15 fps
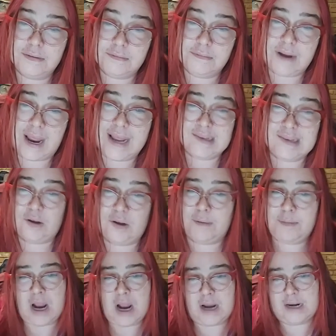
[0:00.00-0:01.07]
Right. So
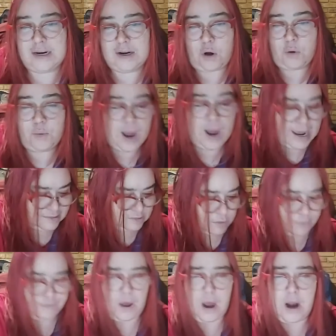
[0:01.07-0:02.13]
I'm not going to go way
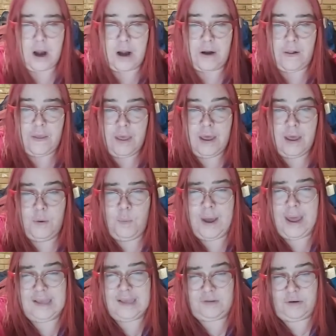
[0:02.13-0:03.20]
so far,
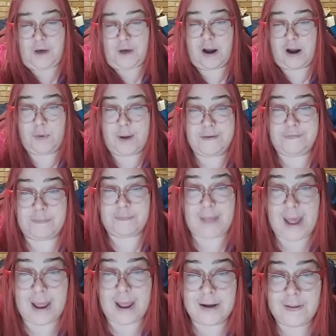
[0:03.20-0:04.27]
way so far away from
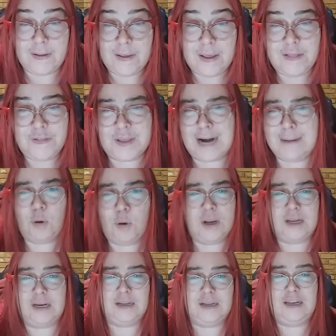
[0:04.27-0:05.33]
that but I'm only
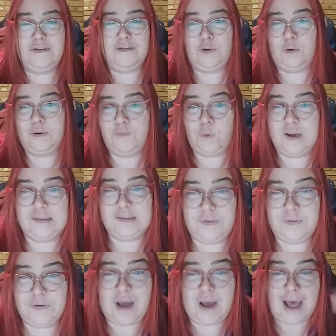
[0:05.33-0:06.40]
going to give you a voice
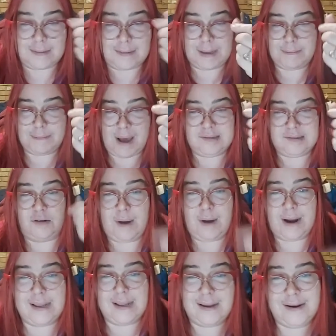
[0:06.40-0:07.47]
if you've got the big bucks
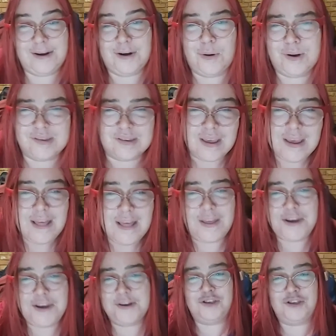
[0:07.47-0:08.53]
already, you know, because
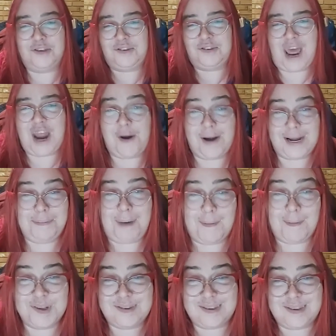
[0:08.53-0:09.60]
then you can just hire any
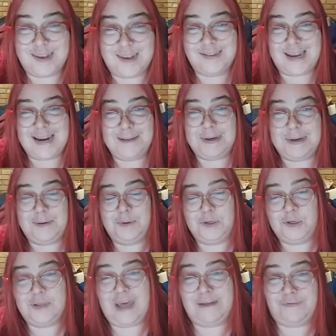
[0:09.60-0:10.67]
publicist. Anybody will
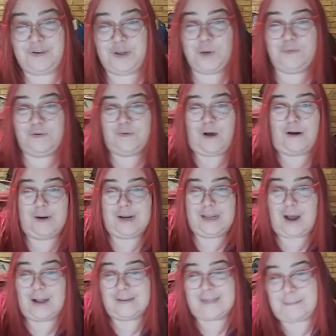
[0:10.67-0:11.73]
do that for you if you've already
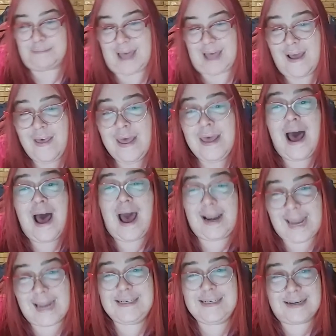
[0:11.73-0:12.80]
got that. I
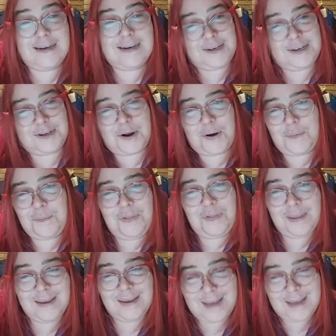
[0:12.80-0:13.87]
like to, you know,
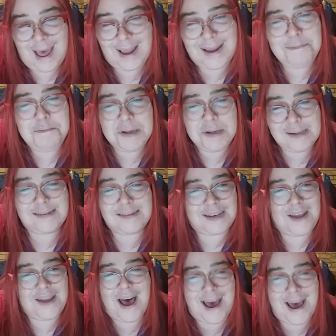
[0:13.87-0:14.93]
I can build a
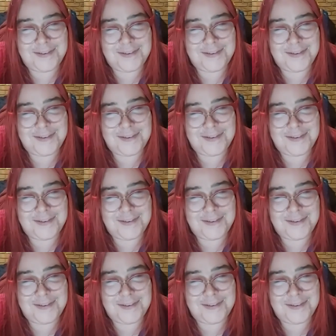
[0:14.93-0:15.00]
lot.